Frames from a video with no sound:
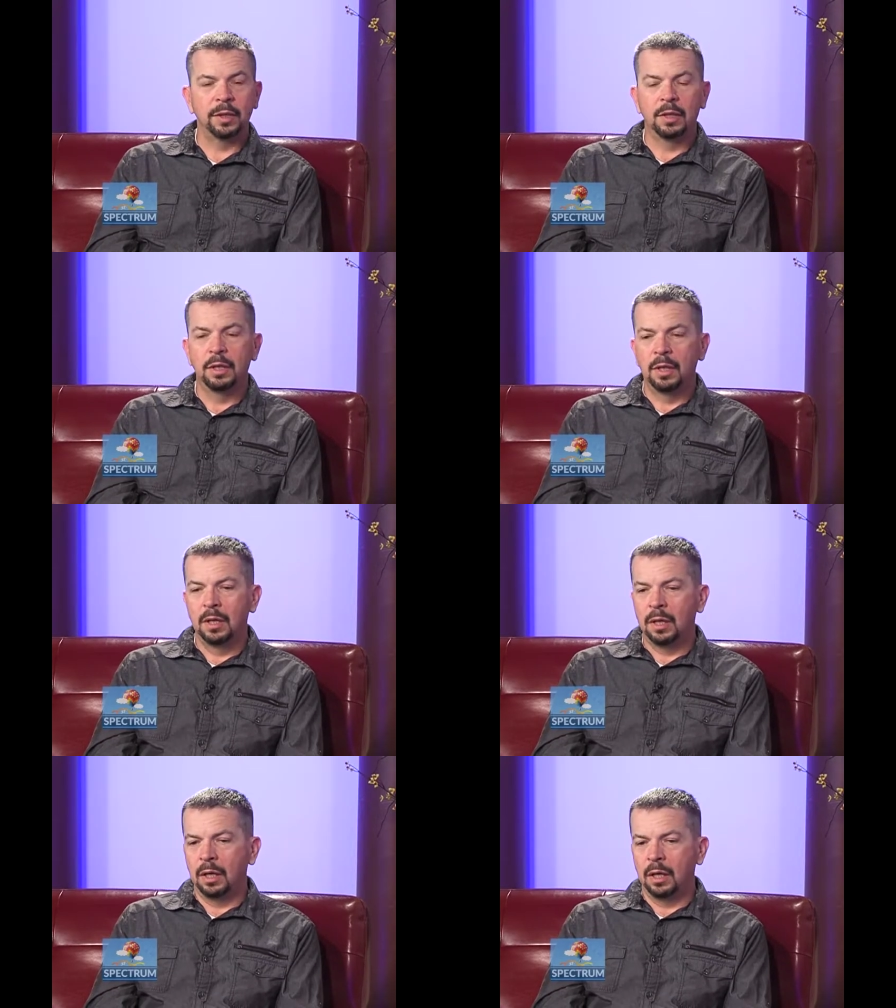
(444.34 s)
Uh-huh.
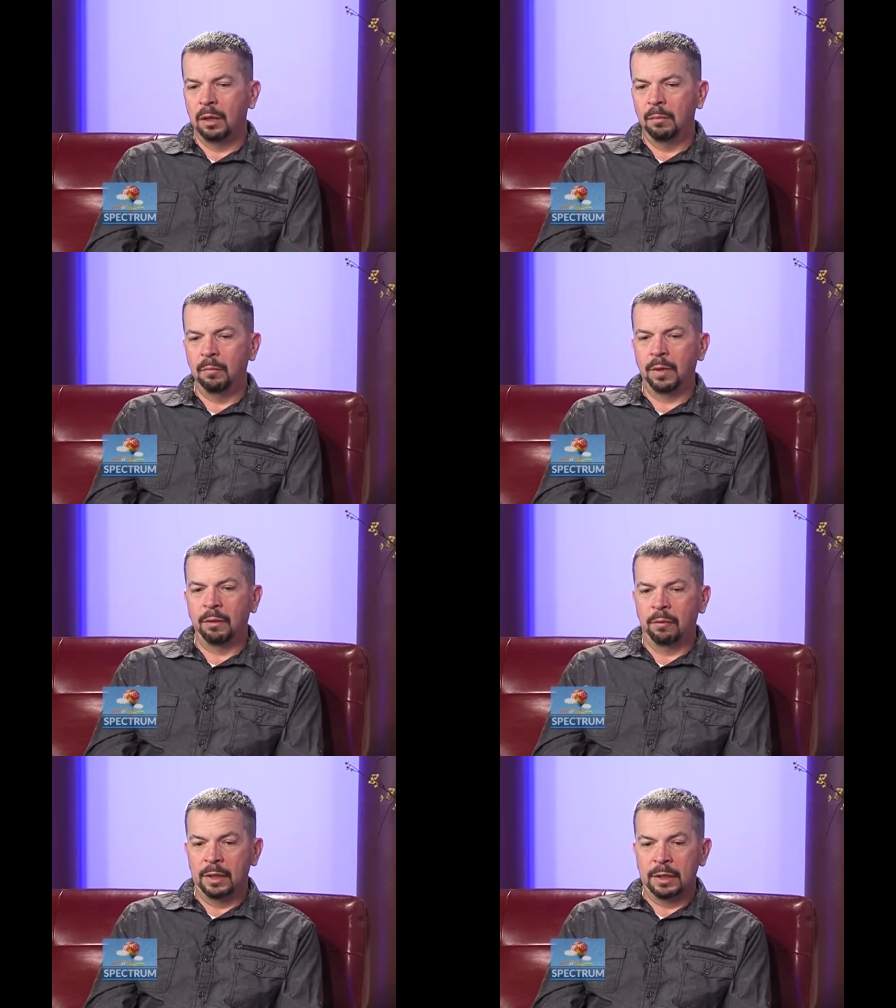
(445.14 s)
Um, I
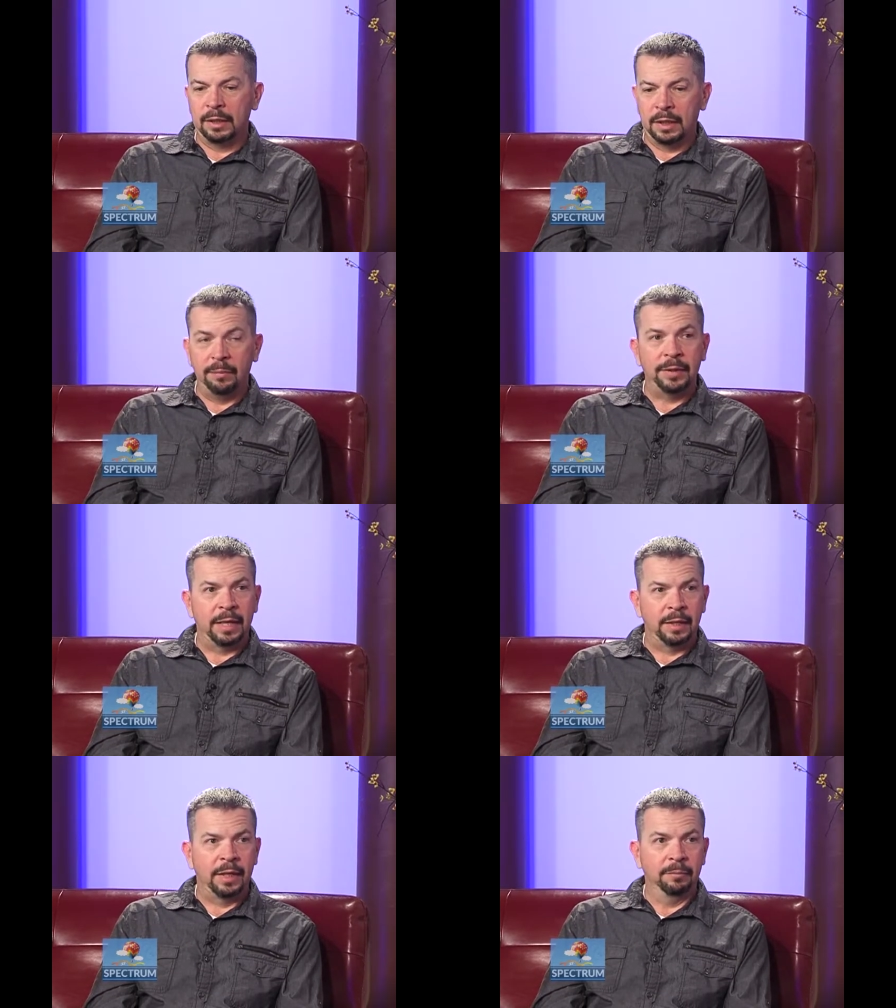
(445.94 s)
wanted to keep that
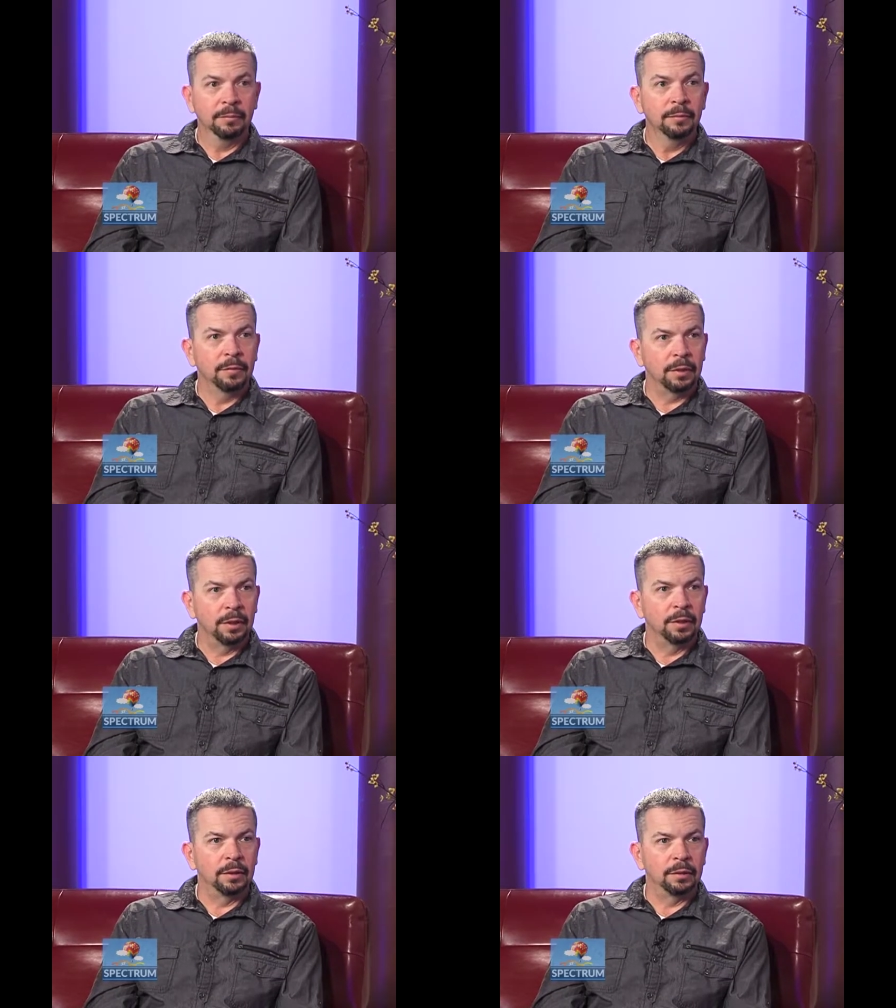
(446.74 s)
name.
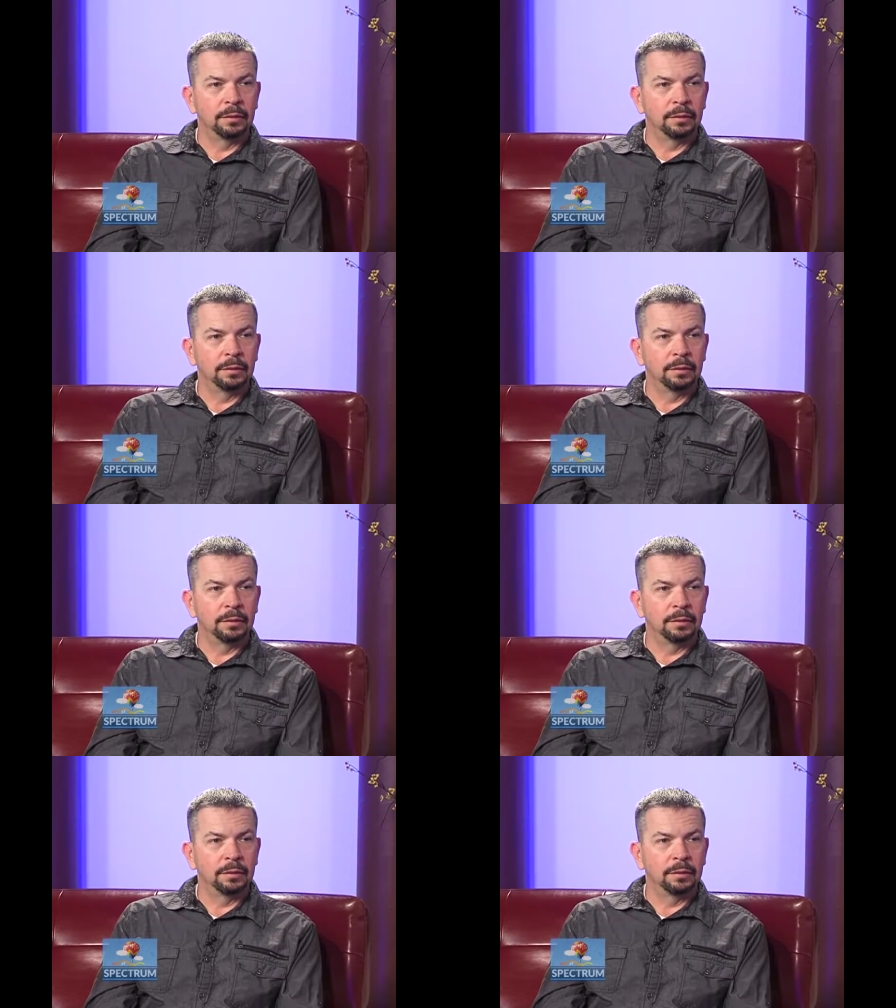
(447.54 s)
Excited